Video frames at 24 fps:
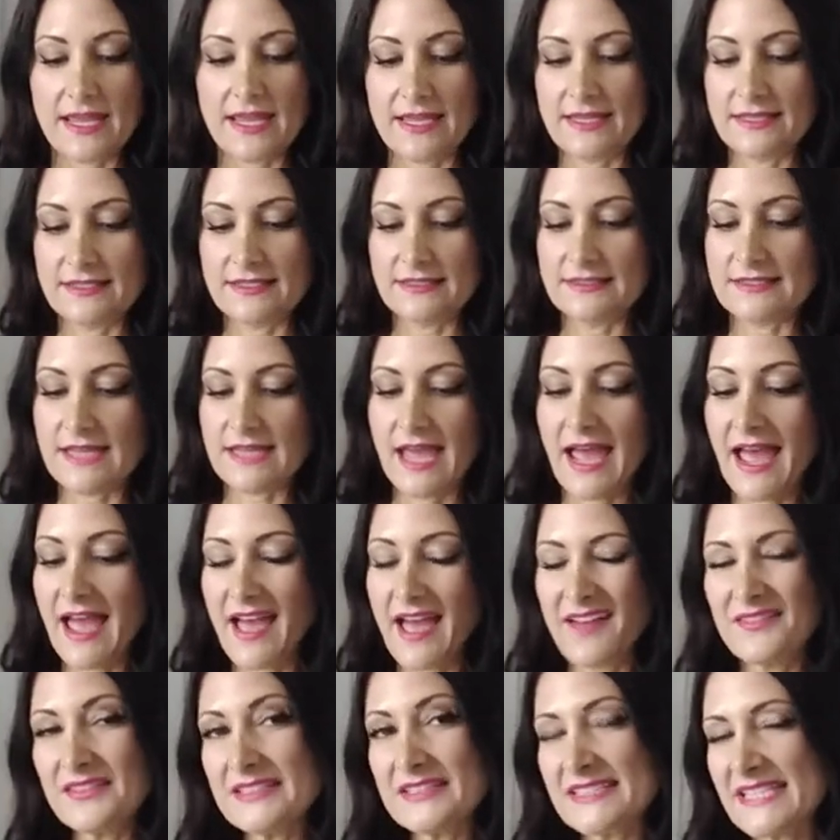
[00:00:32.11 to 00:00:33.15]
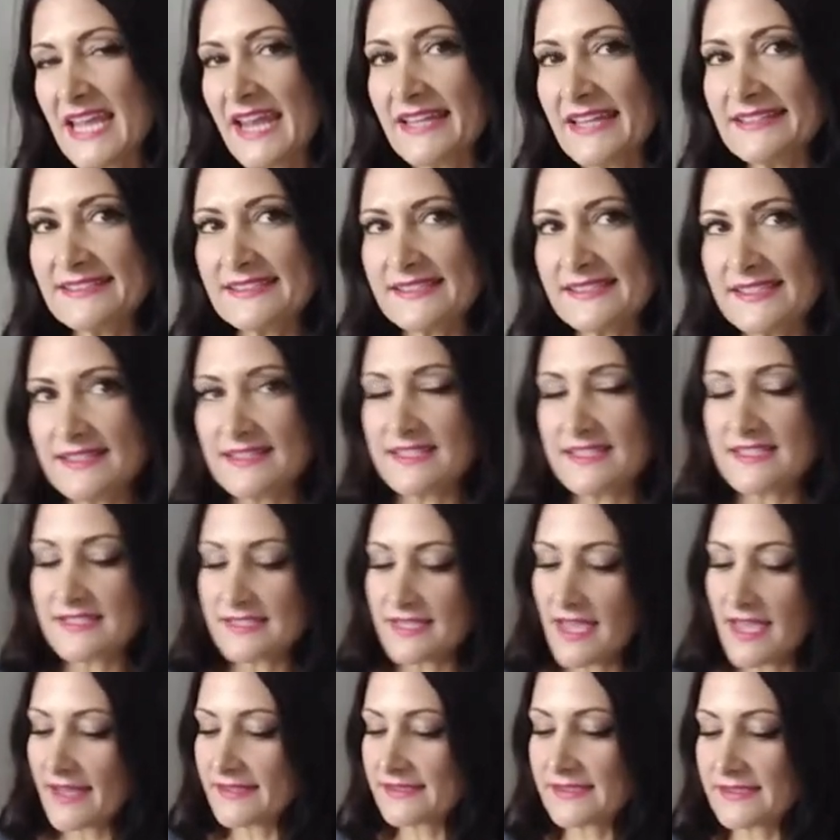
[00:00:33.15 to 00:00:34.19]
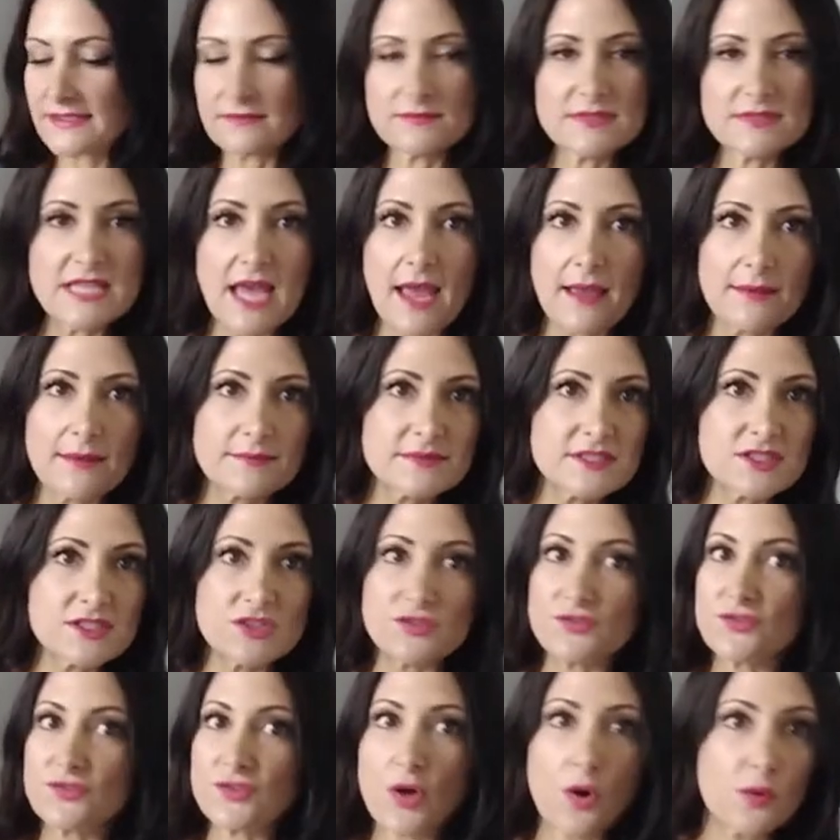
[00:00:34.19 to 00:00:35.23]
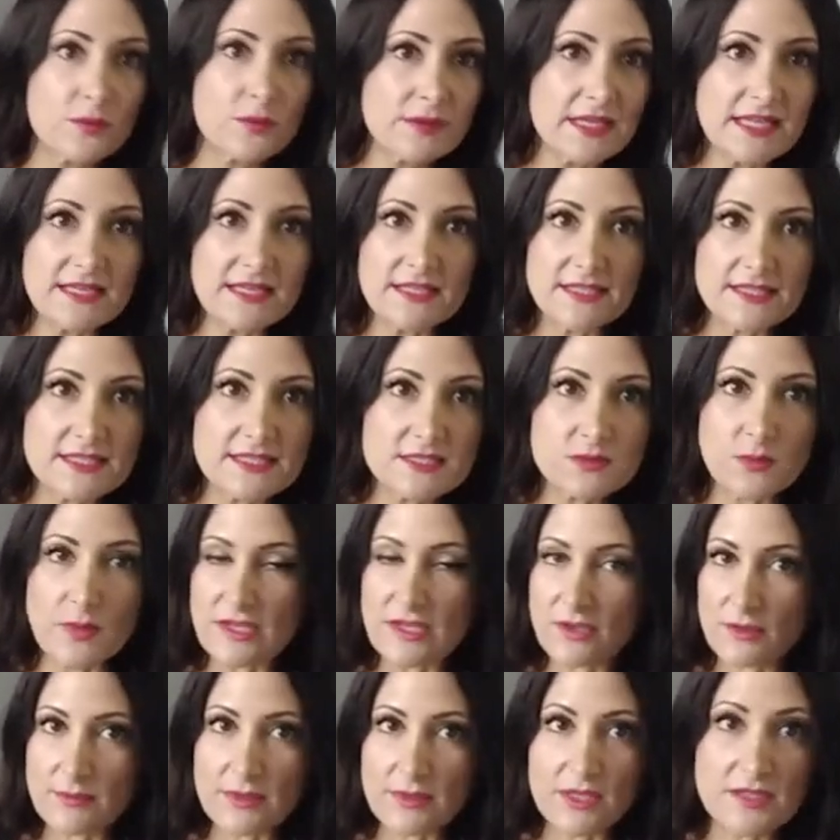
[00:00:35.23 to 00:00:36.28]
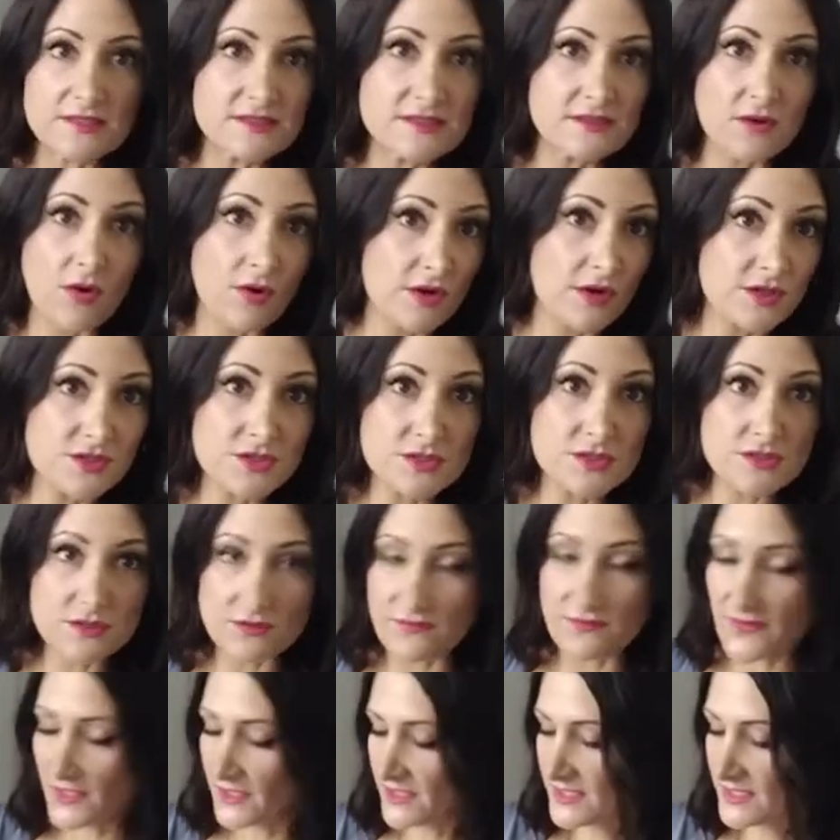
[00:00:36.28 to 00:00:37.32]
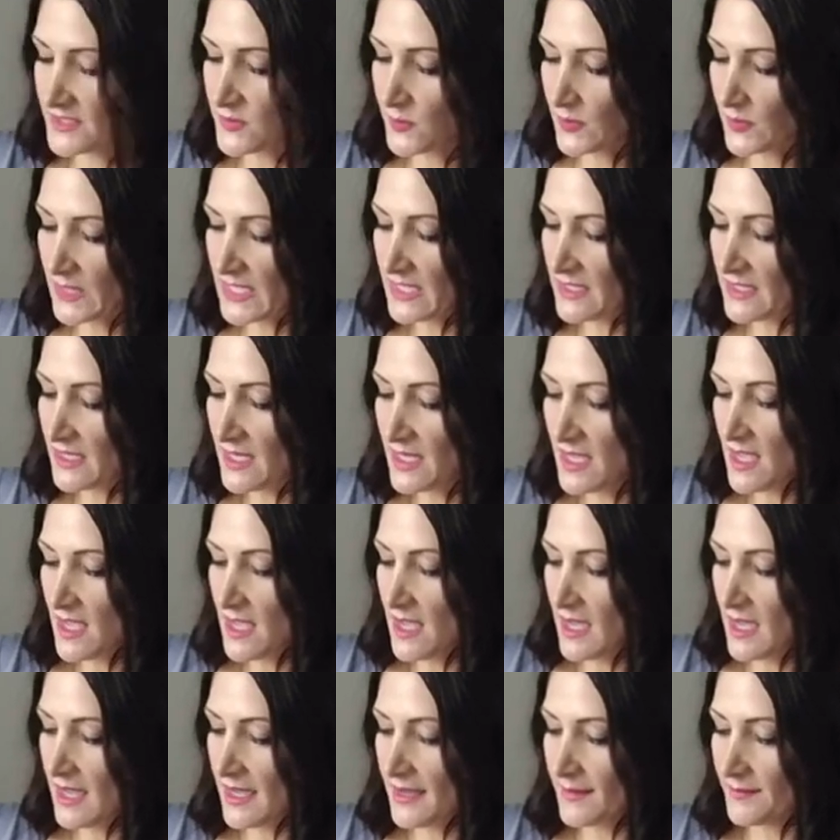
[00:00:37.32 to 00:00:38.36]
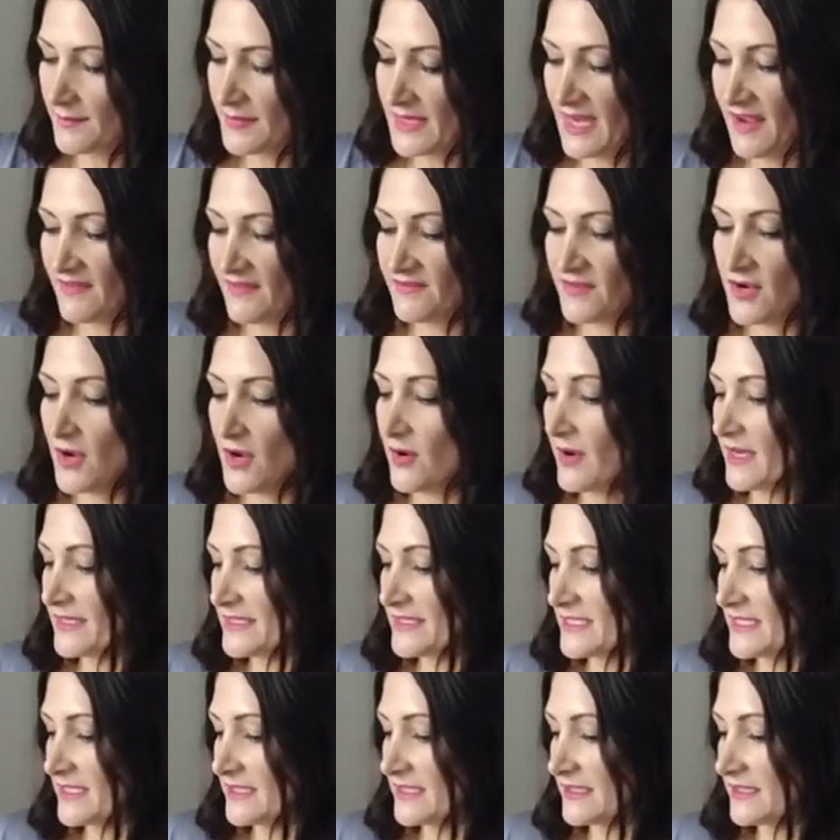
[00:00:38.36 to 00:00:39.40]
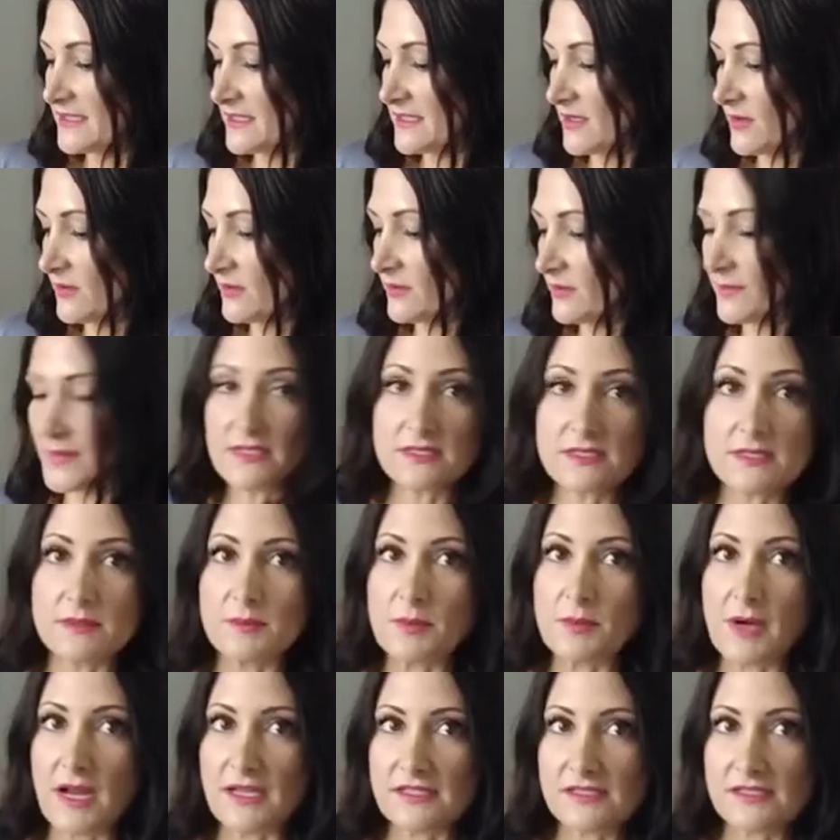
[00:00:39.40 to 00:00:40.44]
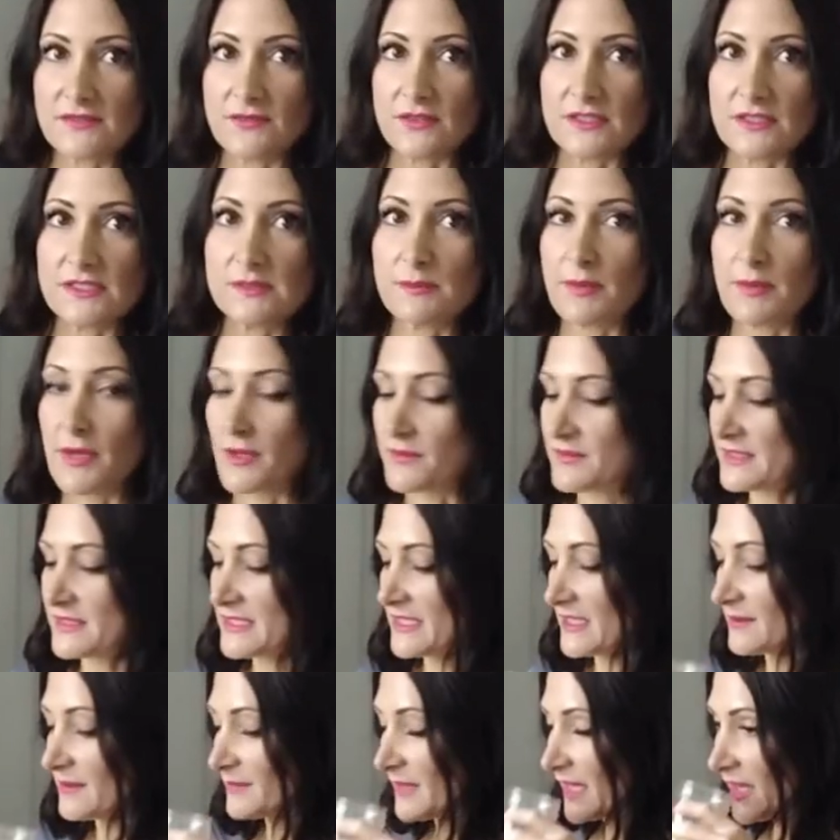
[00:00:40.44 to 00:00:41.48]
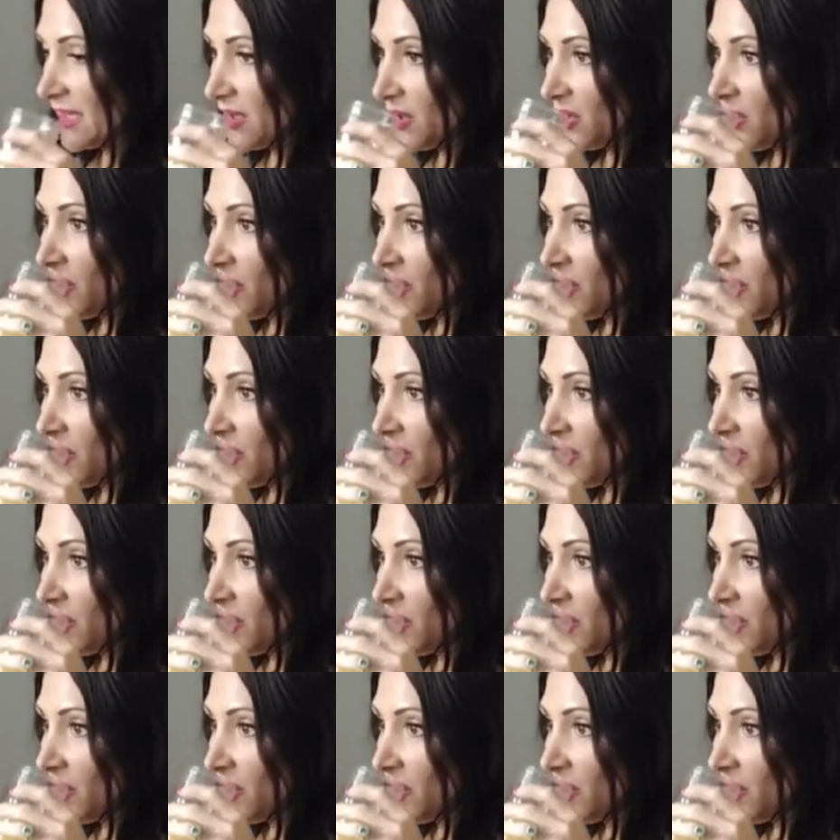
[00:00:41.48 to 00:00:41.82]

And I haven't tasted this yet. Sometimes you don't need any sweetener because the oranges are very sweet, um, but I have no idea, so it'll be a surprise for us both. Stand by.